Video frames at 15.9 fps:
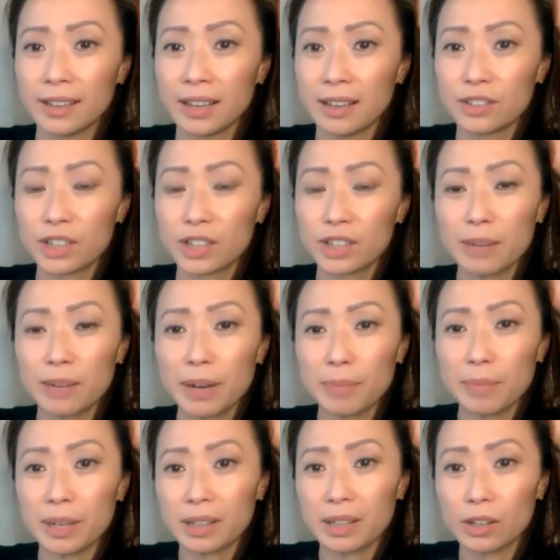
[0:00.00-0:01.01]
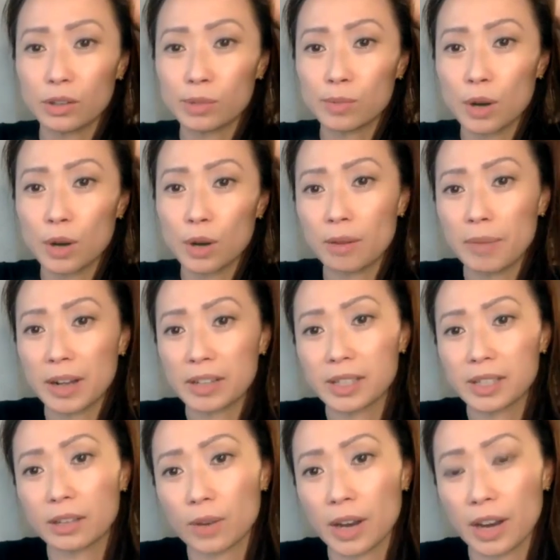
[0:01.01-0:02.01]
China might have been a little smarter about
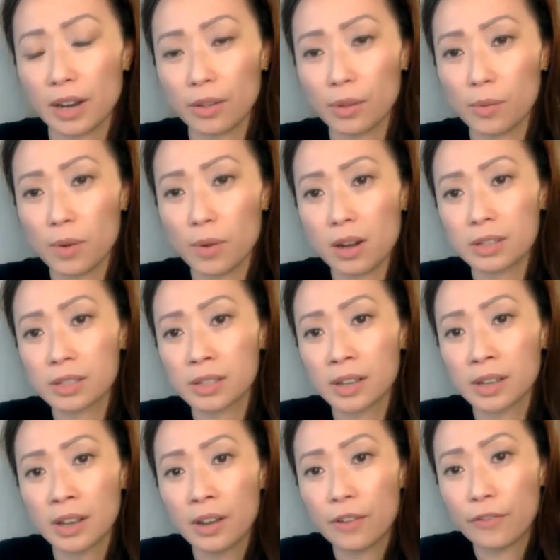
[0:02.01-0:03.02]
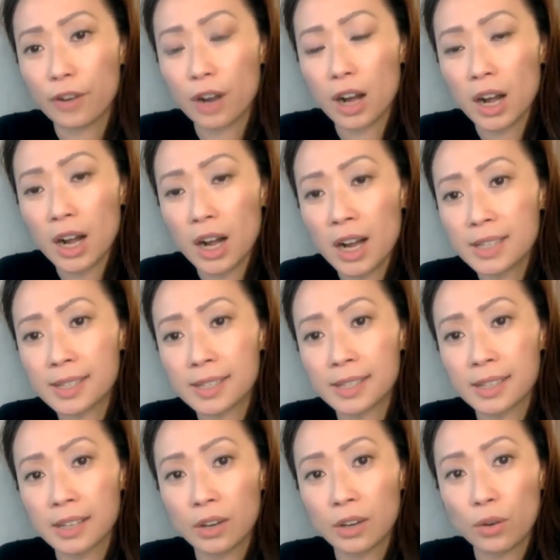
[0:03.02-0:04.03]
seeing the writing on the walls. For us,
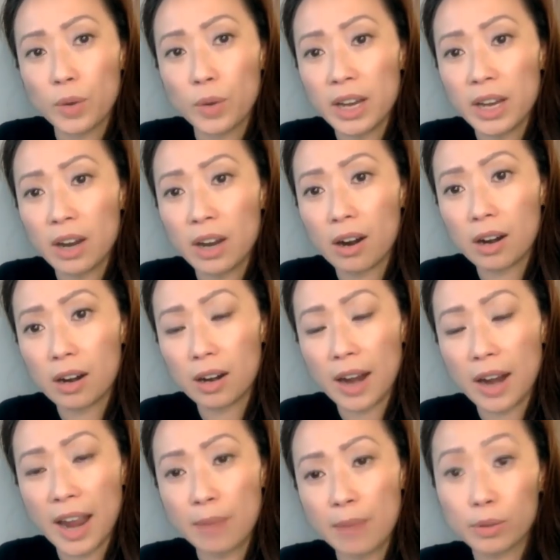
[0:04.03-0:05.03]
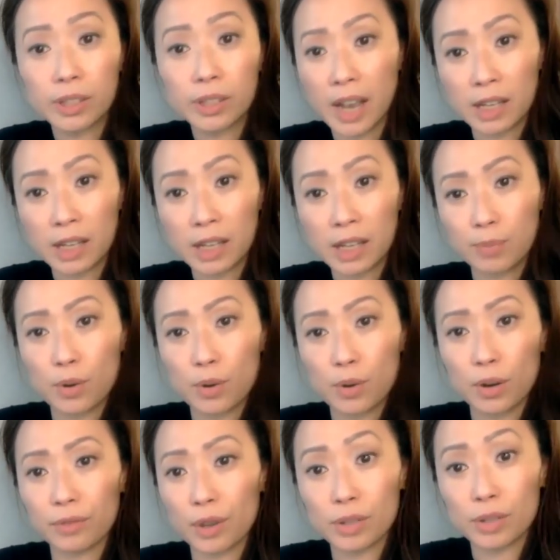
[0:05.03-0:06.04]
we are able to
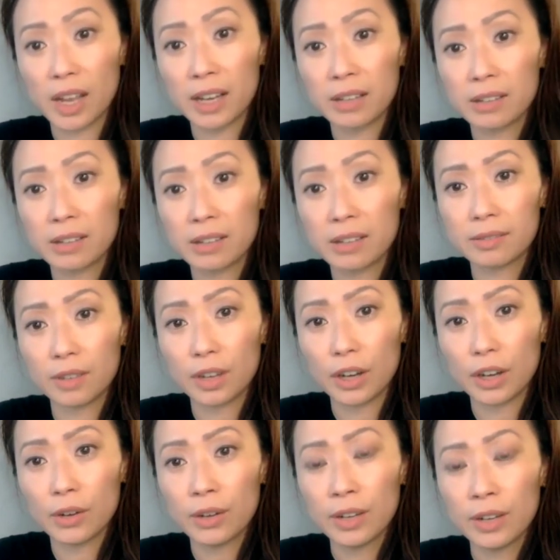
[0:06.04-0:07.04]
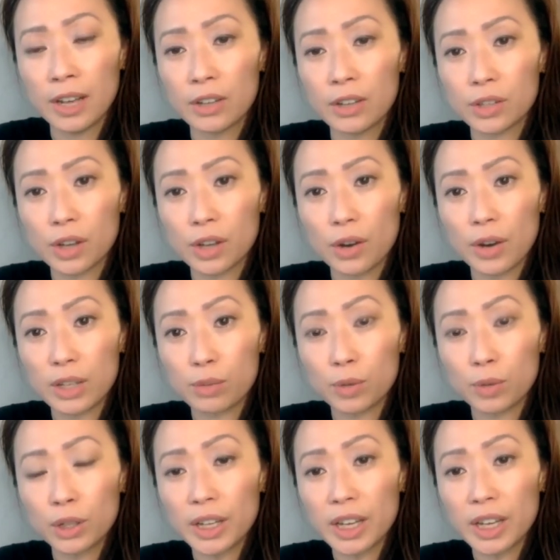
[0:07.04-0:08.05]
export those things, you know? So it's
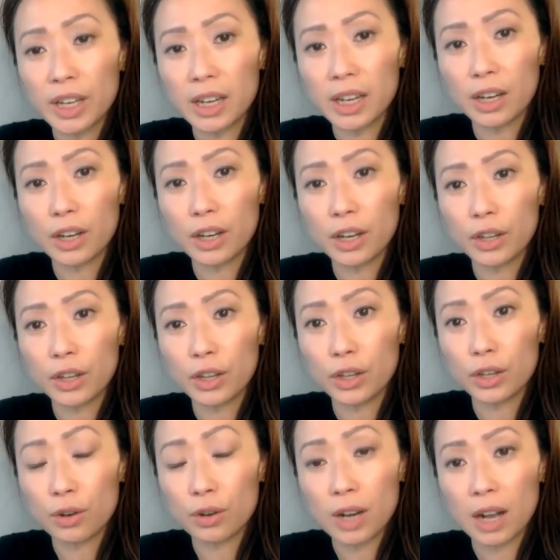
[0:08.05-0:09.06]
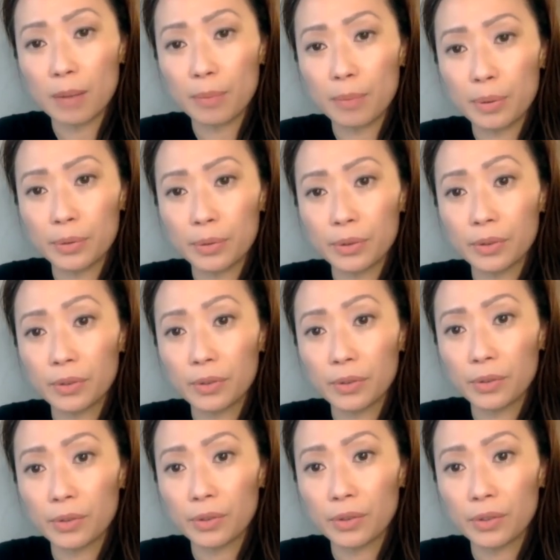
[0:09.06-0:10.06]
really Europe
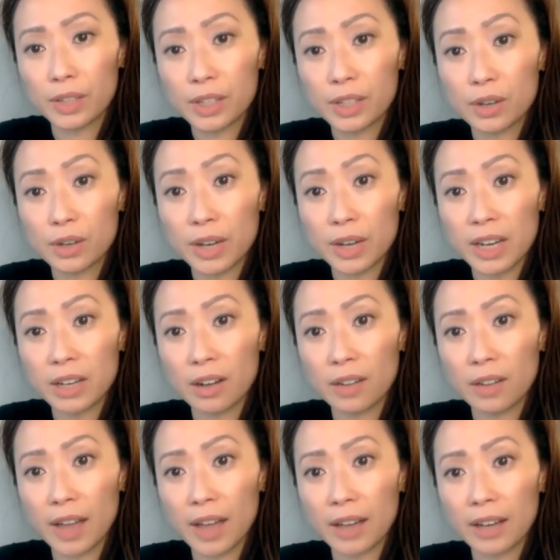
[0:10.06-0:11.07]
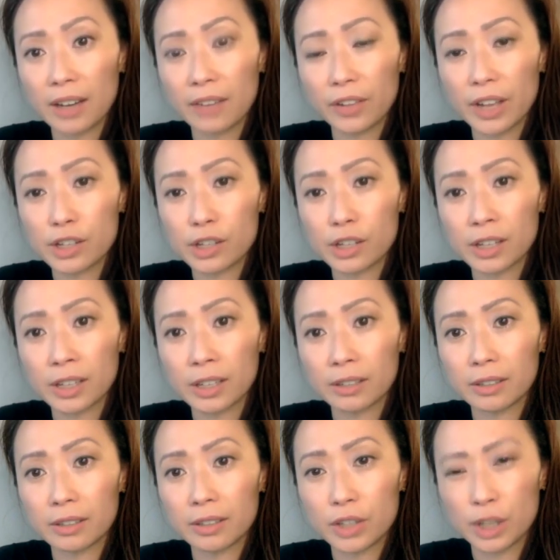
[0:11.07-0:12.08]
that's going to eat all that
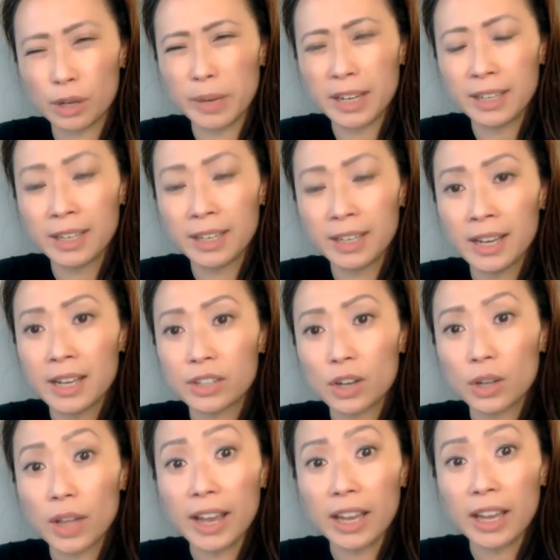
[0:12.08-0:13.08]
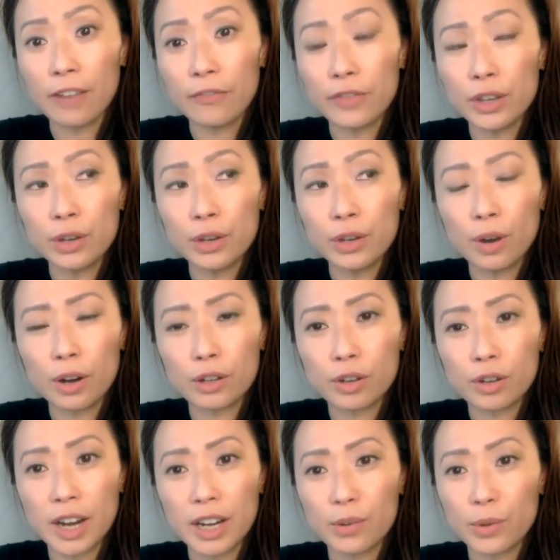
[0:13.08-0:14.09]
inflation. You see what I mean? So, like, if you are
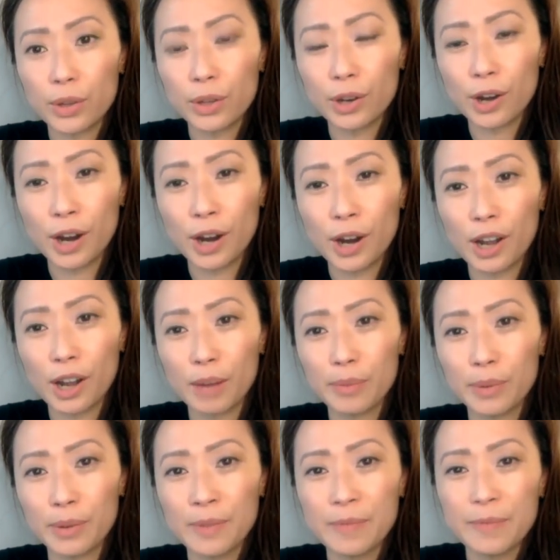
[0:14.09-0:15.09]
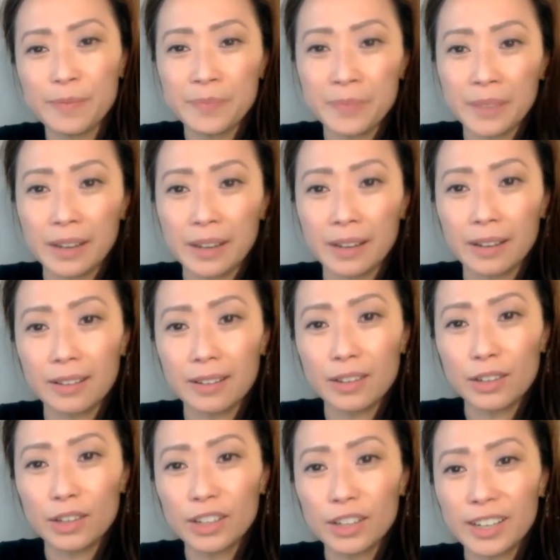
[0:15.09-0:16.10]
trading with Europe,
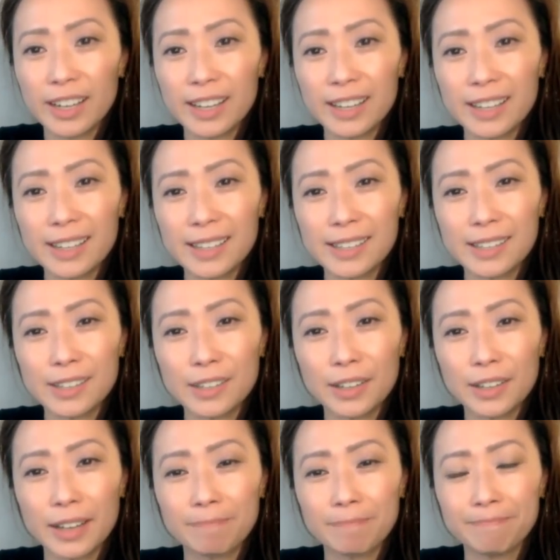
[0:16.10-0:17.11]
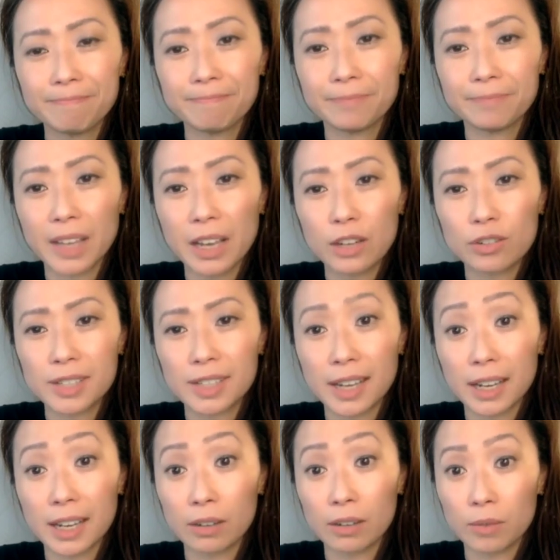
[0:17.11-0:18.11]
you're looking at this and you're like, hmm,
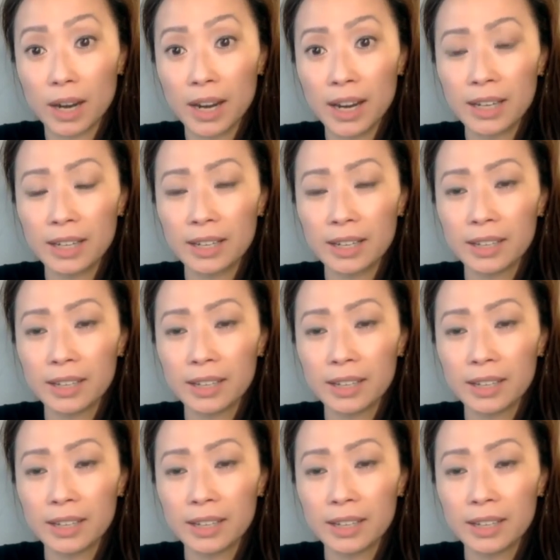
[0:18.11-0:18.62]
interesting, right?